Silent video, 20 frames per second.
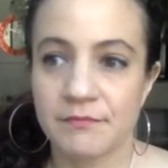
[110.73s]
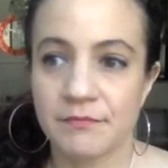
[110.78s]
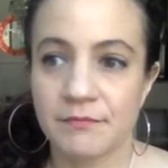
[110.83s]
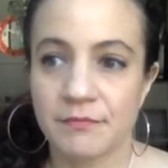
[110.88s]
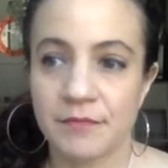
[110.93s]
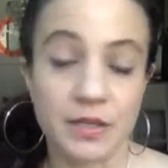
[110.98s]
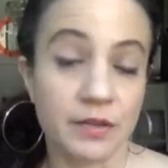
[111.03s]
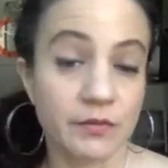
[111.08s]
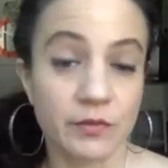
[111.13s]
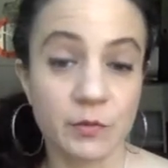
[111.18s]

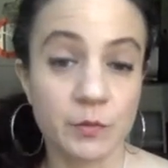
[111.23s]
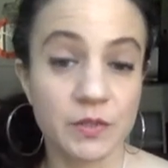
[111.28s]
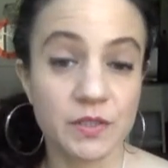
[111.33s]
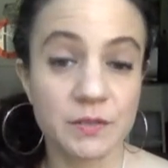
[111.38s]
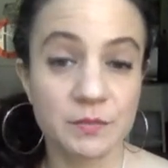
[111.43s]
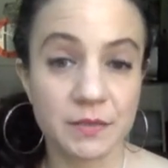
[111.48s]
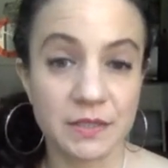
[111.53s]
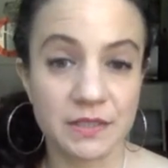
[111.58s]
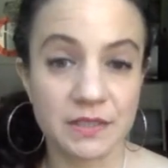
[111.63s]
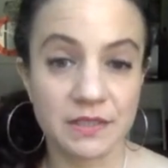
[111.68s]
But everyone
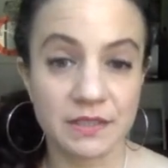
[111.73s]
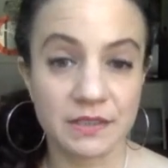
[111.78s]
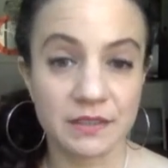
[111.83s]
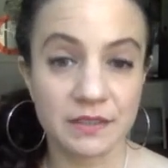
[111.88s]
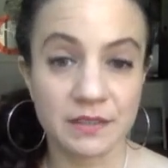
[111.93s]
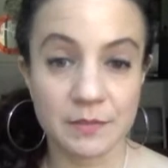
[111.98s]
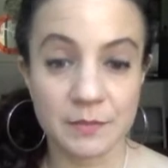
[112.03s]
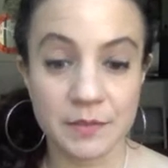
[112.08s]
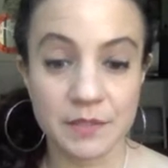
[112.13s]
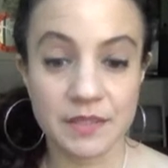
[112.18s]
speaks it a
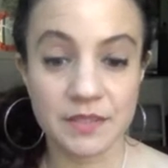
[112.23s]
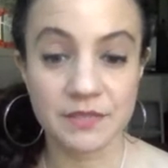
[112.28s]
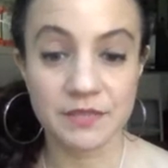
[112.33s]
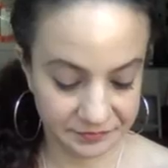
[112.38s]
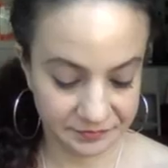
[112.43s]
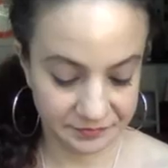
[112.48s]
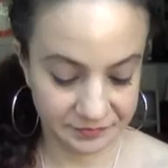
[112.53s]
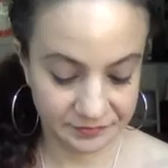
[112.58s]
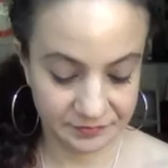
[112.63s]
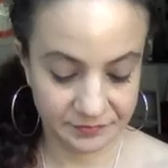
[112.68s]
little bit different.
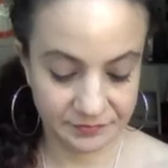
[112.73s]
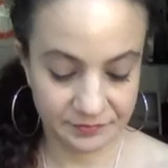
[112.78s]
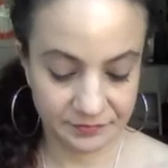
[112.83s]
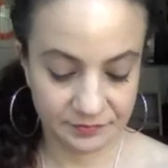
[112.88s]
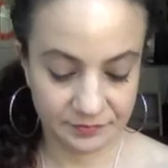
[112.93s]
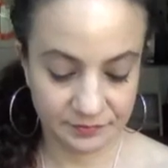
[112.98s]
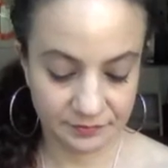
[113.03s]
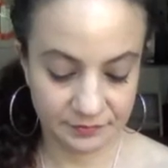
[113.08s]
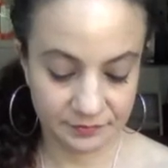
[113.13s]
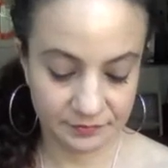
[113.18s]

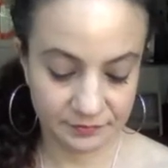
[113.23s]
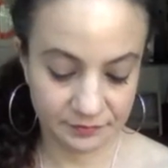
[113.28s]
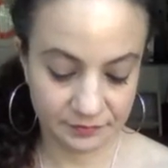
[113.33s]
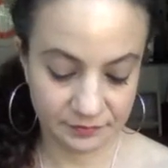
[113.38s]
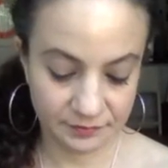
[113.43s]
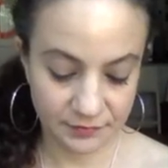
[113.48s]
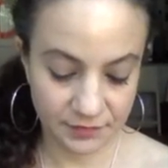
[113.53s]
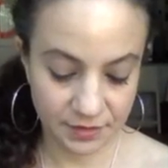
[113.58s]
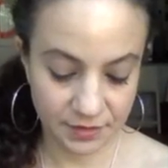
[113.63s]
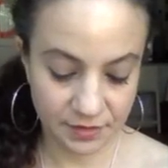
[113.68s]

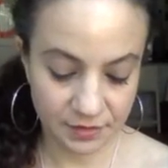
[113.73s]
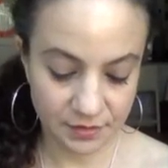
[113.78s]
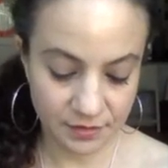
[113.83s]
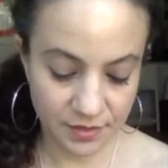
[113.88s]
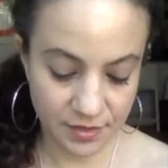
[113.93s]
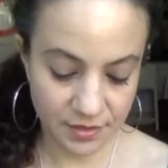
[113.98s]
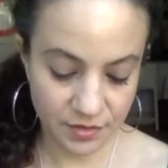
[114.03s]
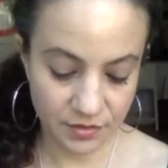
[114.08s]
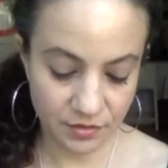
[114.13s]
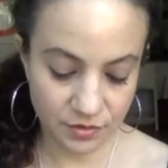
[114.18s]

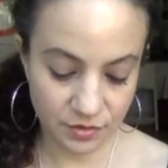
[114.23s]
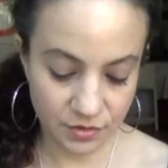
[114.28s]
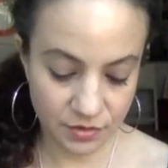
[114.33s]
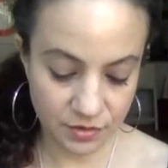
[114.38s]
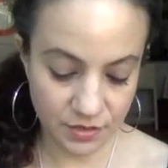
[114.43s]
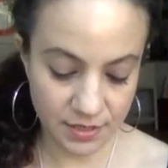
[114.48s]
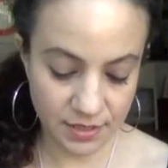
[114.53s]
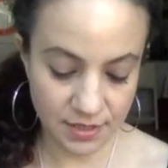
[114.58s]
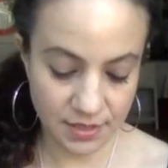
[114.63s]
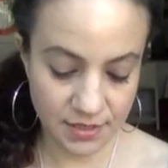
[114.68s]
Alright, so
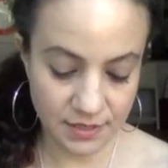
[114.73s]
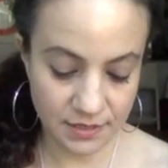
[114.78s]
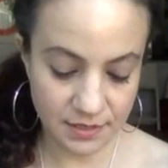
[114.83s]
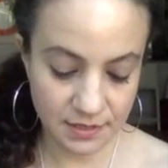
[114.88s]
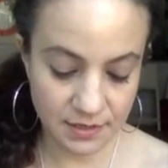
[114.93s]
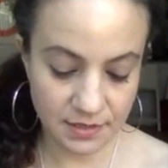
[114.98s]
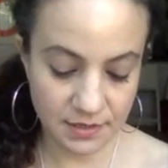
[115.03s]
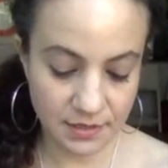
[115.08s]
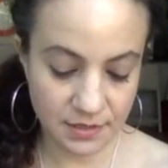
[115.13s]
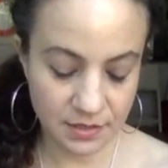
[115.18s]
should I
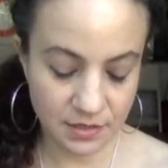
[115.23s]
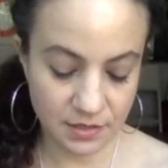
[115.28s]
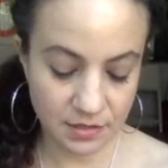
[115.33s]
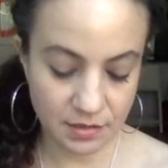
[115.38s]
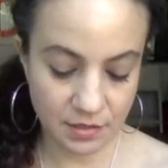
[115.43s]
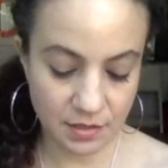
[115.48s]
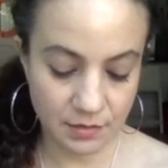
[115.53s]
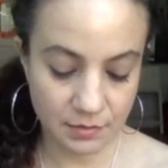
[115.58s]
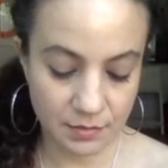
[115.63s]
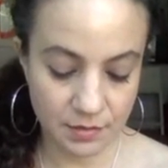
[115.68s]
stay in this
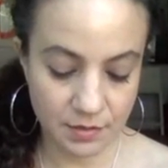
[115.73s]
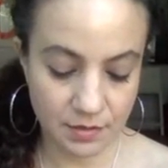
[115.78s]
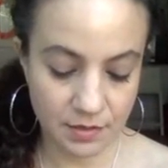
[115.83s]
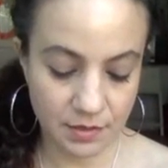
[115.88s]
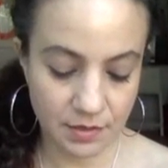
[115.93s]
job or